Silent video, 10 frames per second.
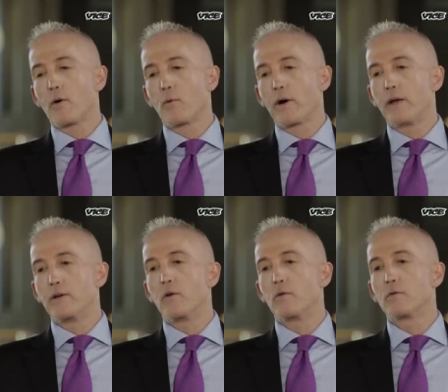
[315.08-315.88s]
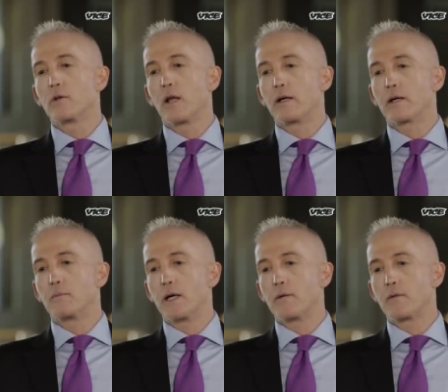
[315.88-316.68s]
Part of what I don't like
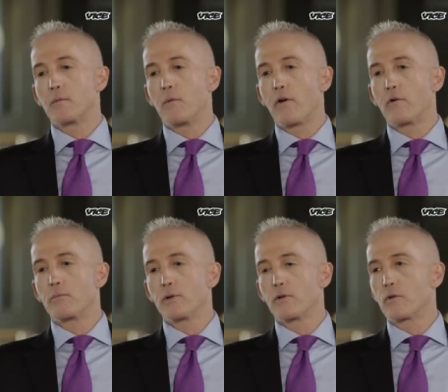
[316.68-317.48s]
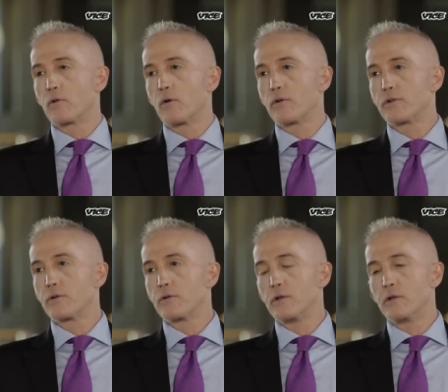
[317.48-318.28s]
about the modern political
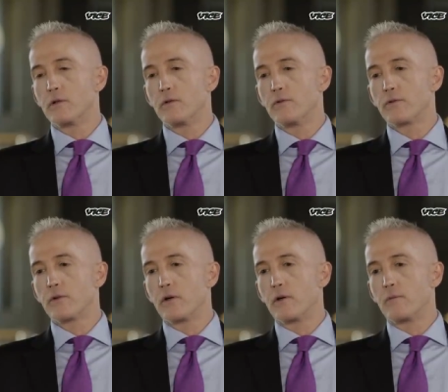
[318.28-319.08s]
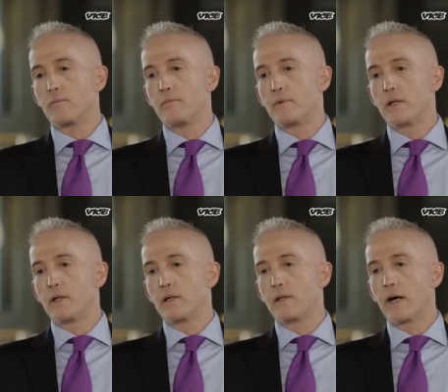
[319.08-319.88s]
culture is um,
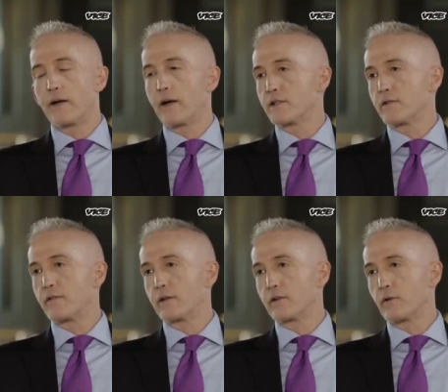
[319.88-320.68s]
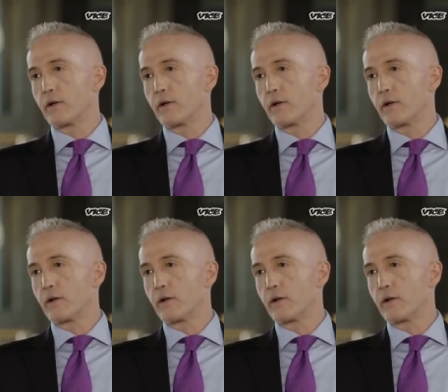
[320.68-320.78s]
99 is a failing